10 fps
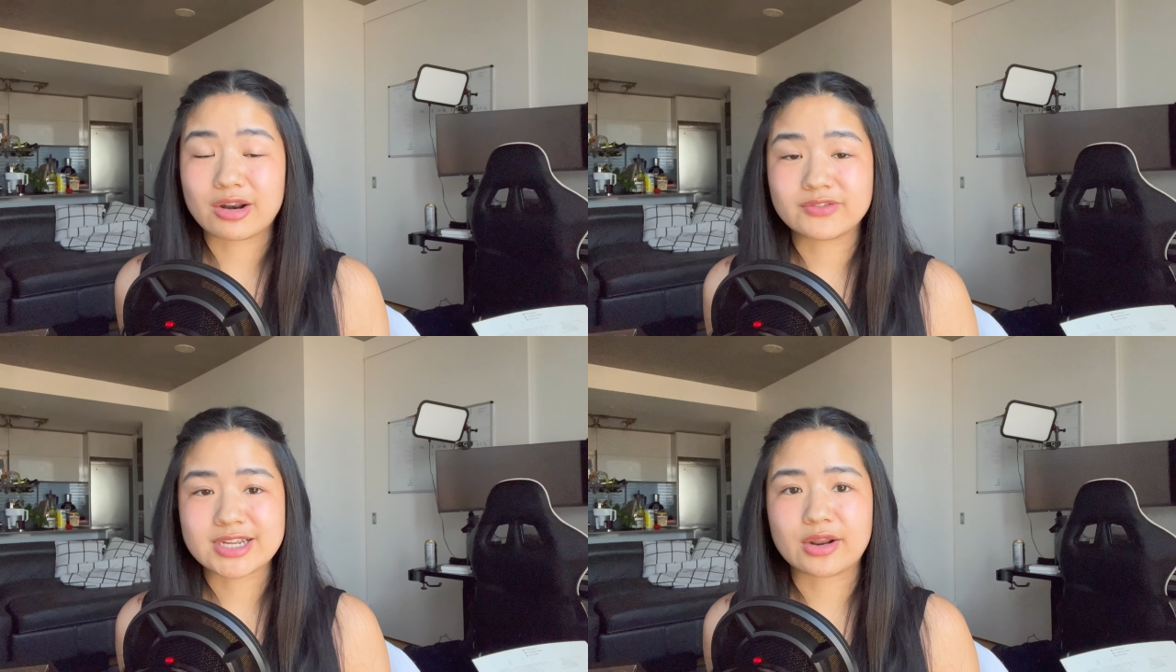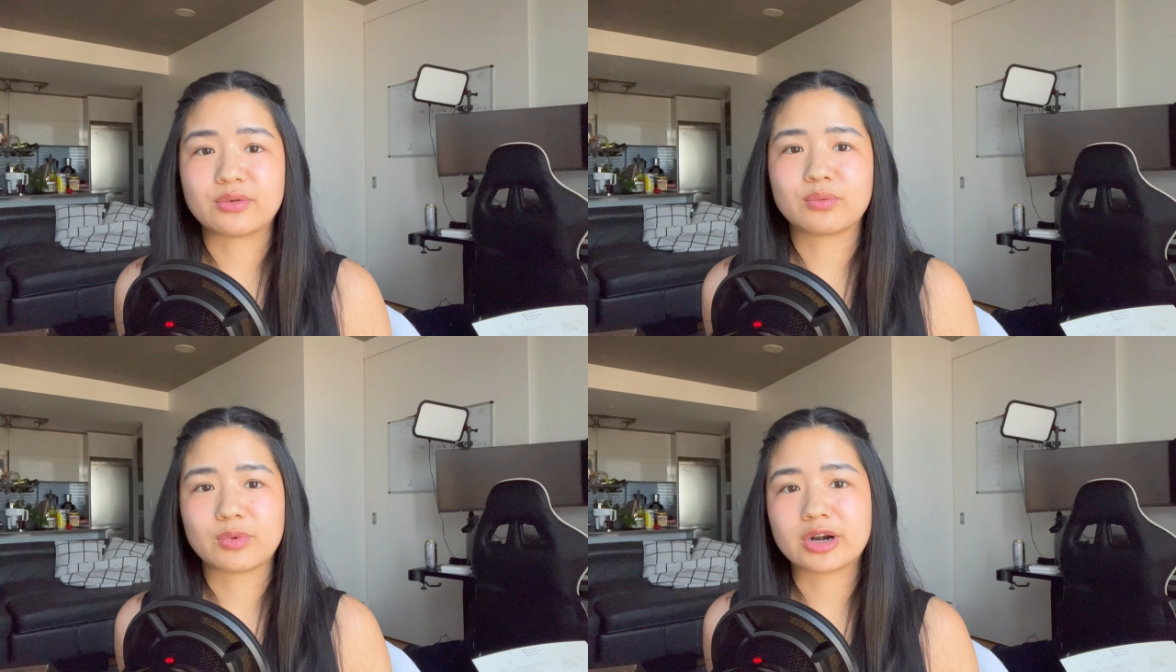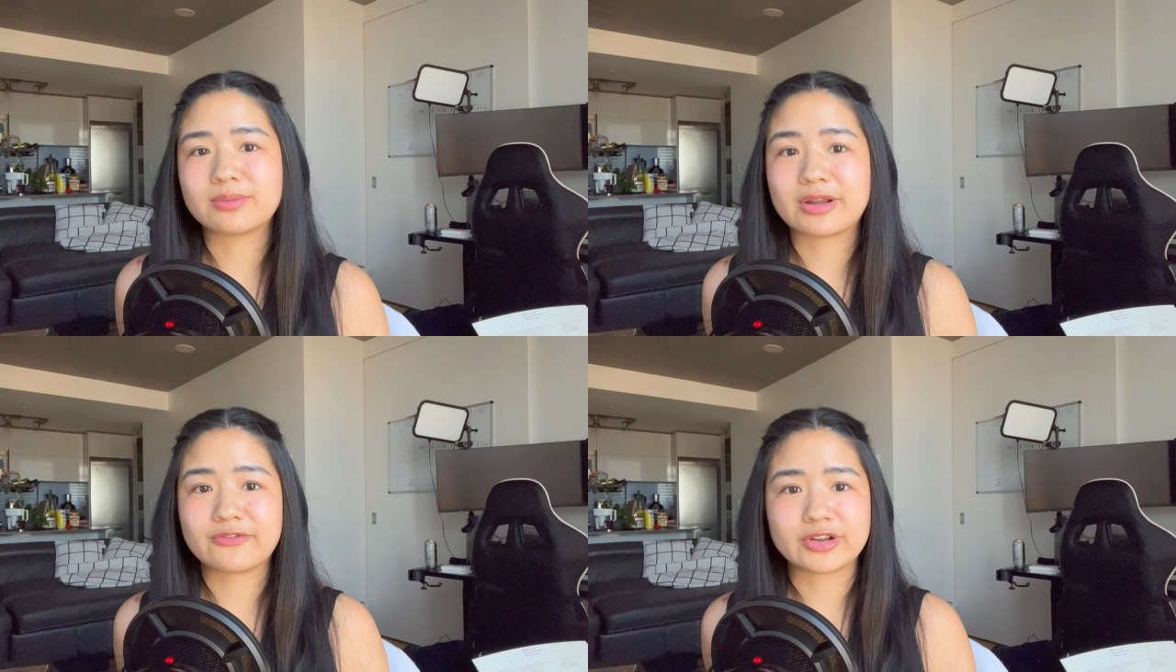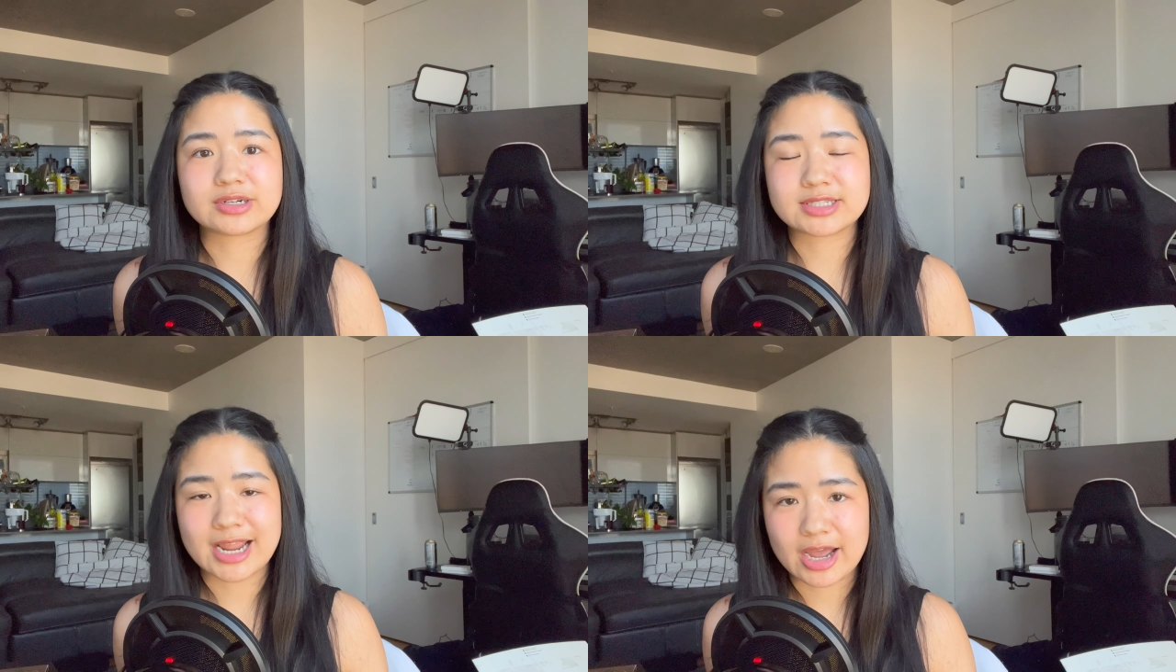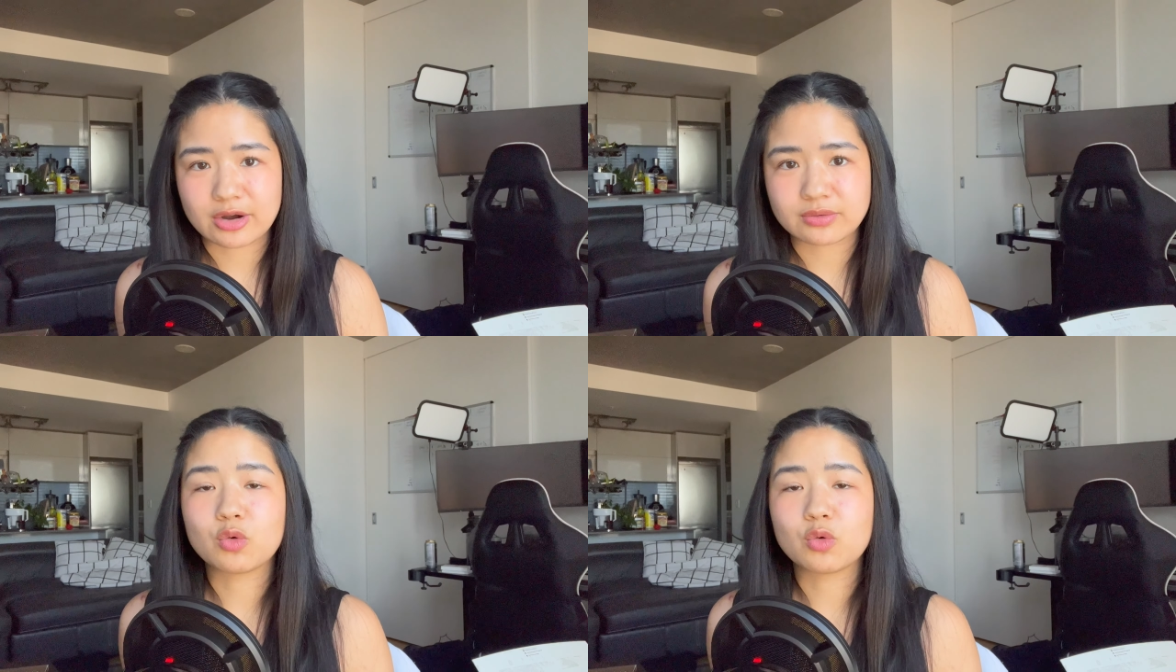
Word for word: Out of ten, what are my fears now?